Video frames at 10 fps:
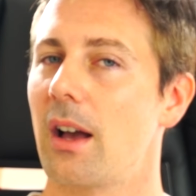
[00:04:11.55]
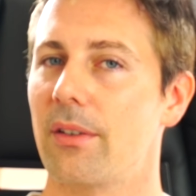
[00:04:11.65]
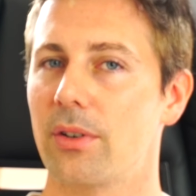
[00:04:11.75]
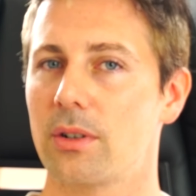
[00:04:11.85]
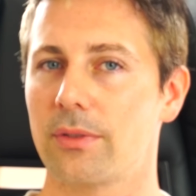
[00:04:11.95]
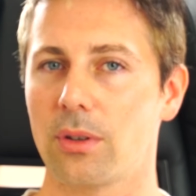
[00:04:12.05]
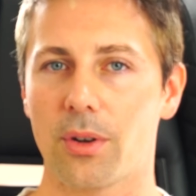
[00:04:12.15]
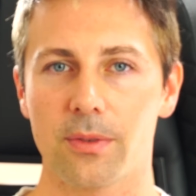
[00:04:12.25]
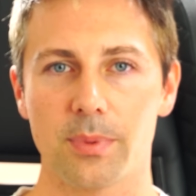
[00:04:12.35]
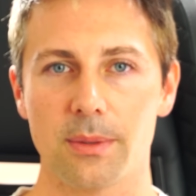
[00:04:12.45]
I've heard of a
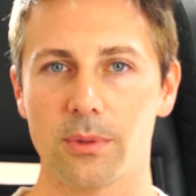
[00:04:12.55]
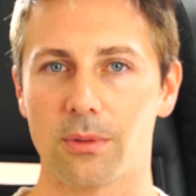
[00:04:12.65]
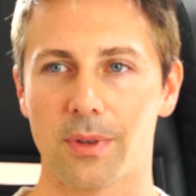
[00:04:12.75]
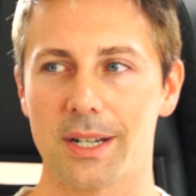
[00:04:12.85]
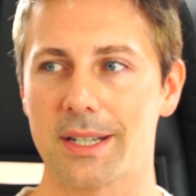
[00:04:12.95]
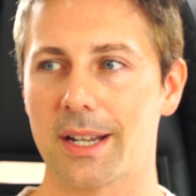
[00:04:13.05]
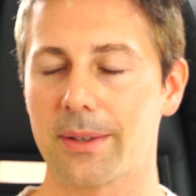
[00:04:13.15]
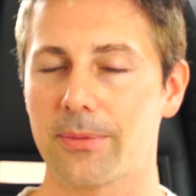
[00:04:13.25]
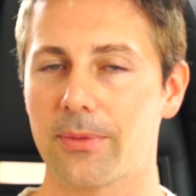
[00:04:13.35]
lot of people already getting